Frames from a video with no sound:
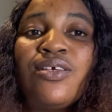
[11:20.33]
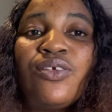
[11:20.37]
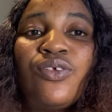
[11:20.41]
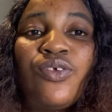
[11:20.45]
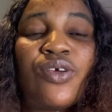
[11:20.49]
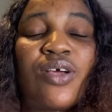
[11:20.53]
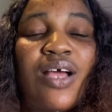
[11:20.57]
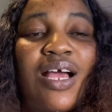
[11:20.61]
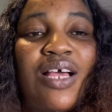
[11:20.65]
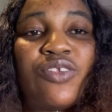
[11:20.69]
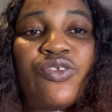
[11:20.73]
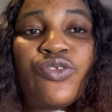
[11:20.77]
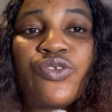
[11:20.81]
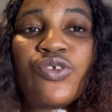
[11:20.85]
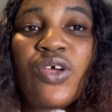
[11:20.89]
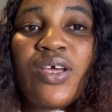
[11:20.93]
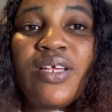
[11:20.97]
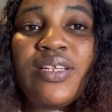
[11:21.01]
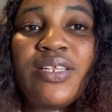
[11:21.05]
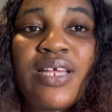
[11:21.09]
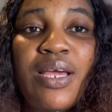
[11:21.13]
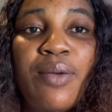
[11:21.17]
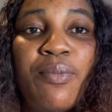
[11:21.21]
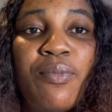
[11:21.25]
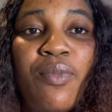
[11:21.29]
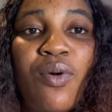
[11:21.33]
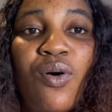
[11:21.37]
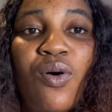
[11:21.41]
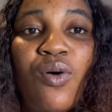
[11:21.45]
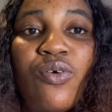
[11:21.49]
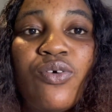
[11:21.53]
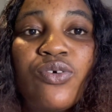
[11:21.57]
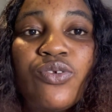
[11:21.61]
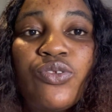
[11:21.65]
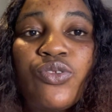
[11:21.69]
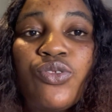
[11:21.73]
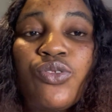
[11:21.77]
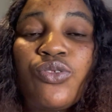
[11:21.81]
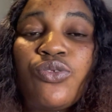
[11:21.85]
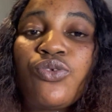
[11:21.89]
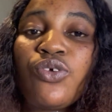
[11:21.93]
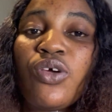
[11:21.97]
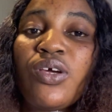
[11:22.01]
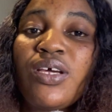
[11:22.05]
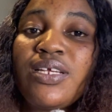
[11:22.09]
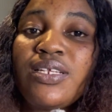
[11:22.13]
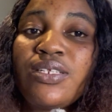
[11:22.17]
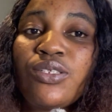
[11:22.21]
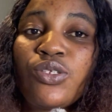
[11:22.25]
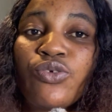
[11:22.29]
You can
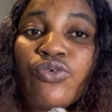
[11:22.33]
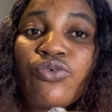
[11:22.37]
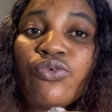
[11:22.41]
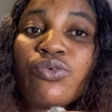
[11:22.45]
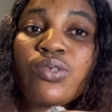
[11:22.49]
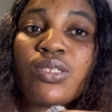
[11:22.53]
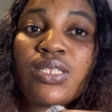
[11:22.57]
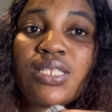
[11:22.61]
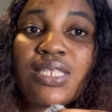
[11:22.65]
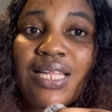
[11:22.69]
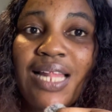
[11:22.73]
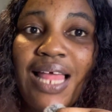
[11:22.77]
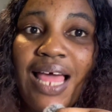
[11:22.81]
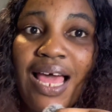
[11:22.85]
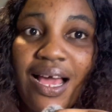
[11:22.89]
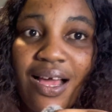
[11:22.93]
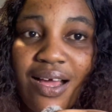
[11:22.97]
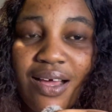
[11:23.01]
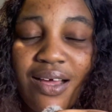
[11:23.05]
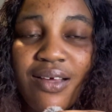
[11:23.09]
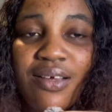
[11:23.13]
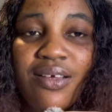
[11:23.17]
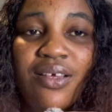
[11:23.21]
join through Slack.